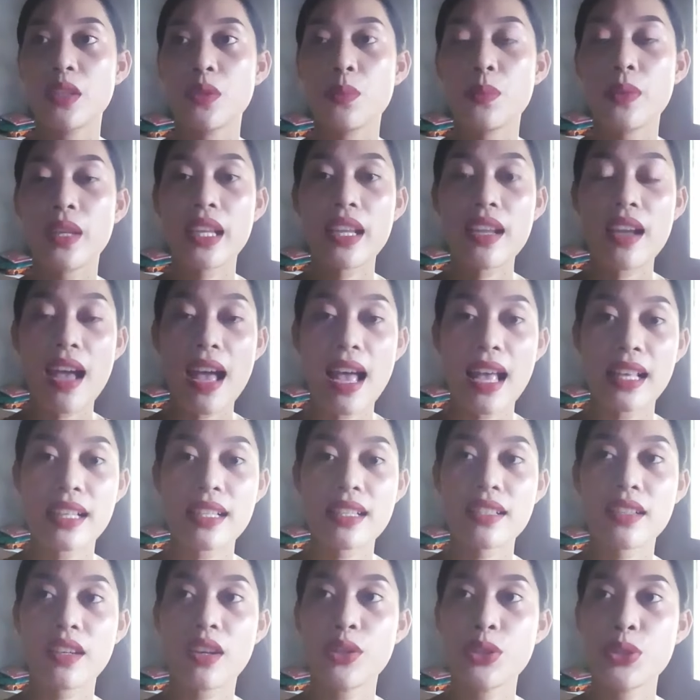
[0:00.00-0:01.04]
we
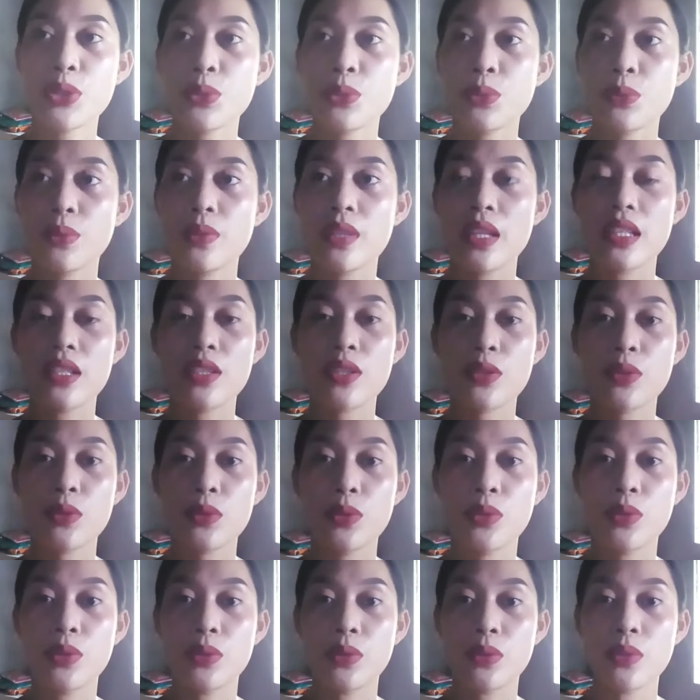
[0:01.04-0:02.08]
ask our students to
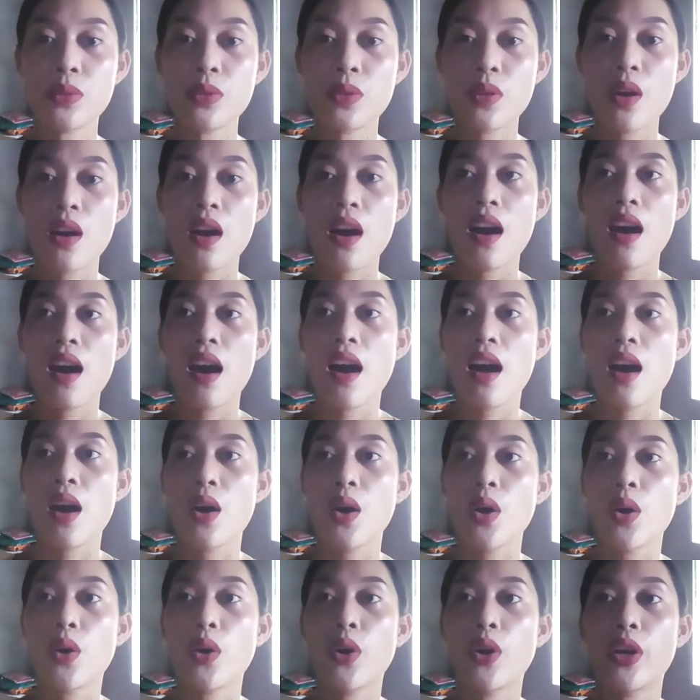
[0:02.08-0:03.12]
do
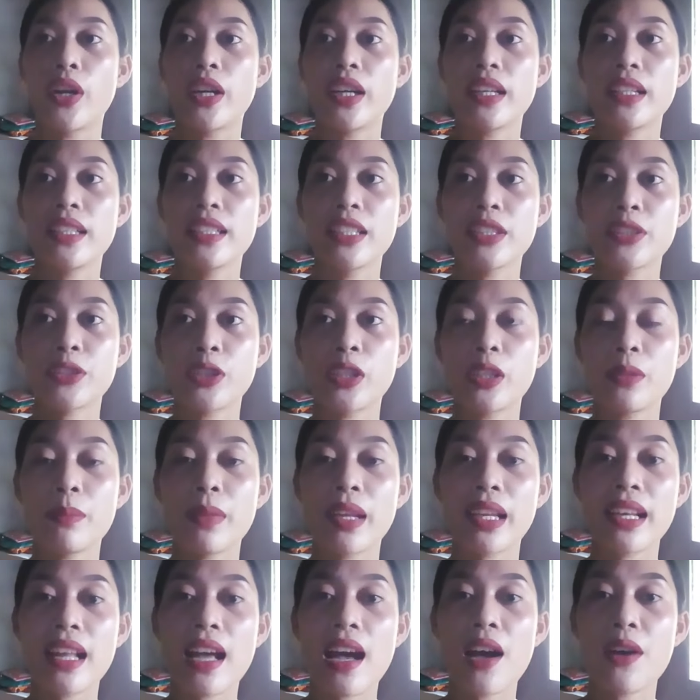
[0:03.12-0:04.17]
or
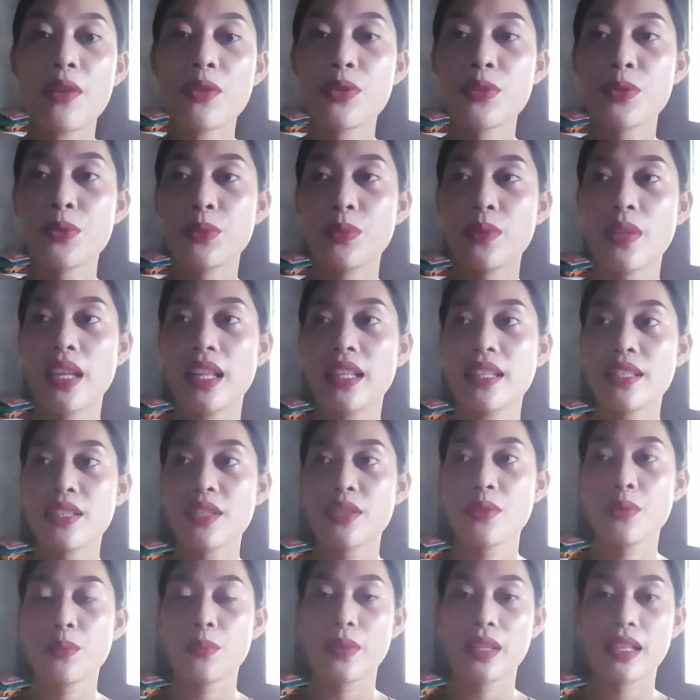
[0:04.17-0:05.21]
determine how
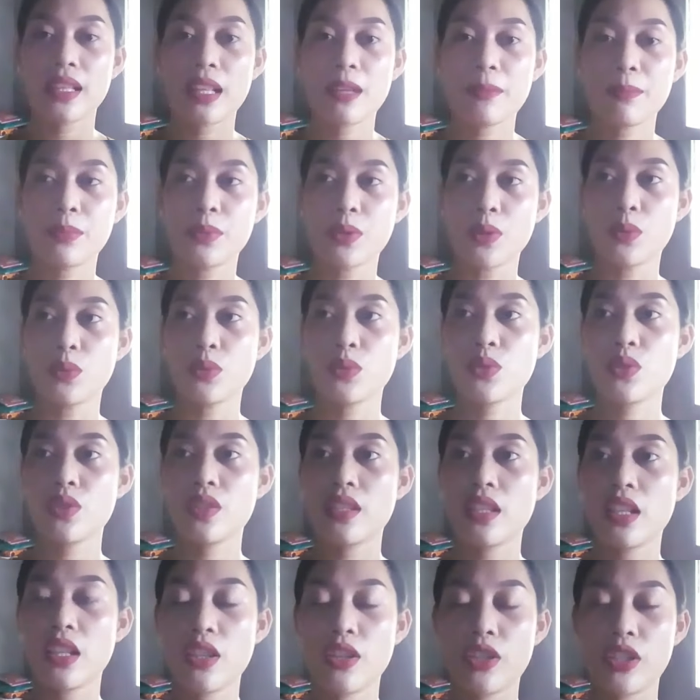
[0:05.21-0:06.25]
students will approach
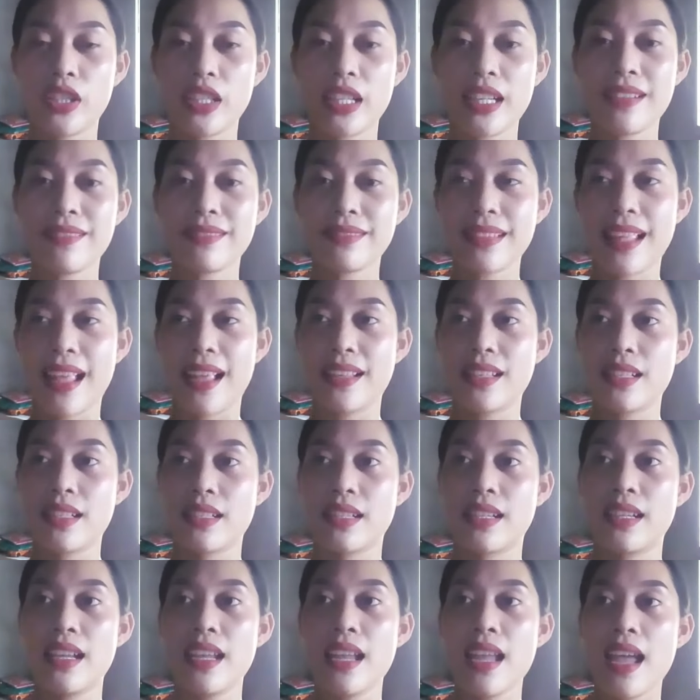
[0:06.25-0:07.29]
the learning
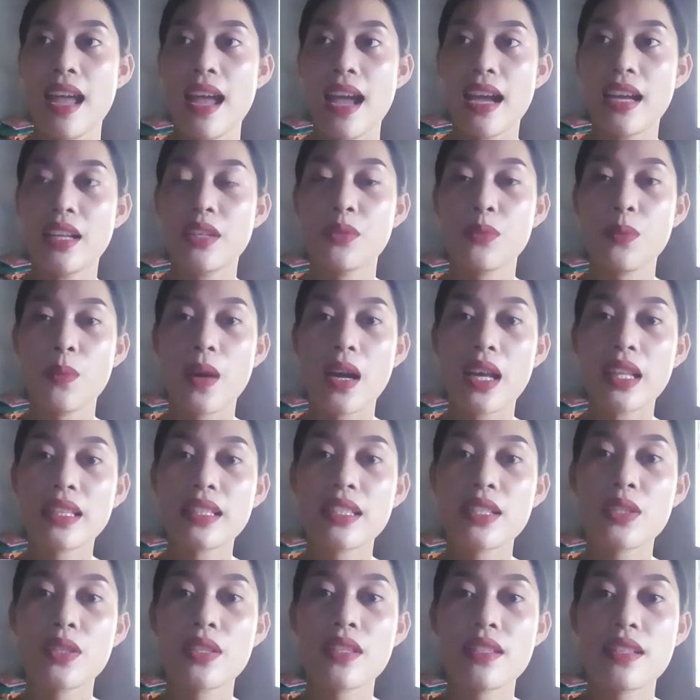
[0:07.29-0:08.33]
task and
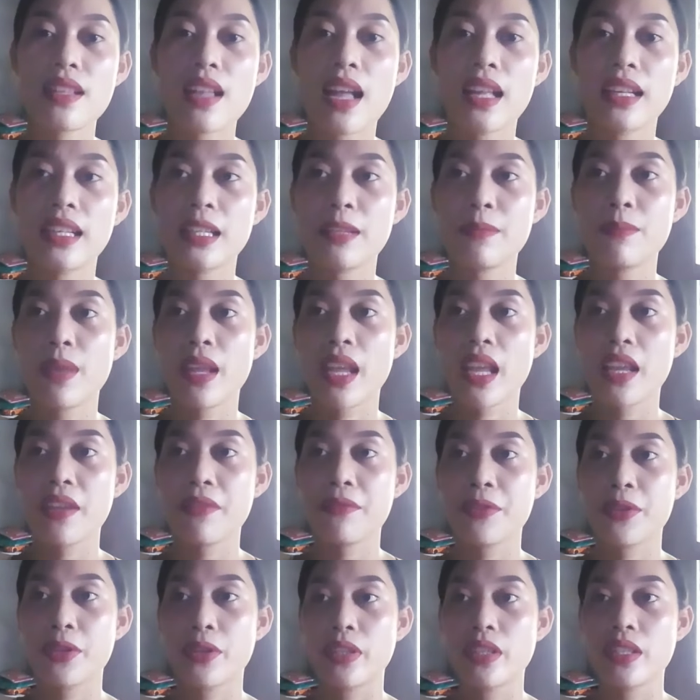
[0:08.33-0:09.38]
what study
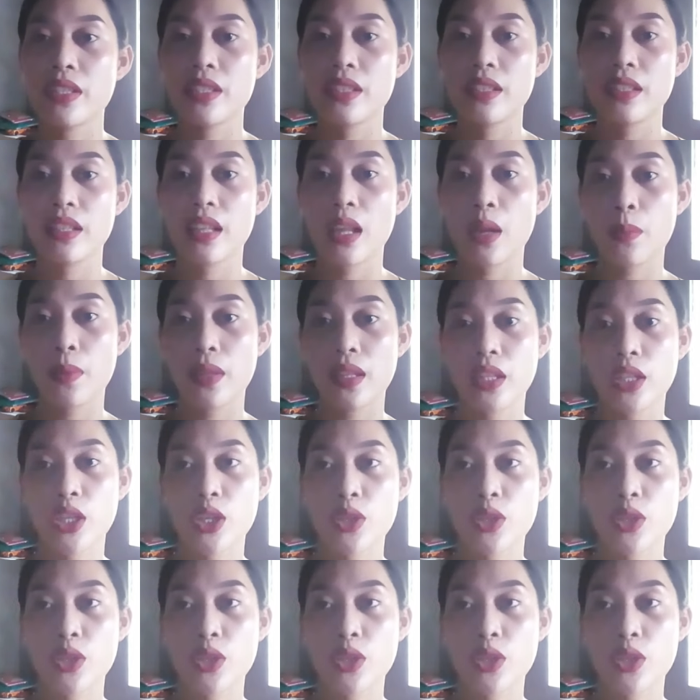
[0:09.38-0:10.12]
behaviors they will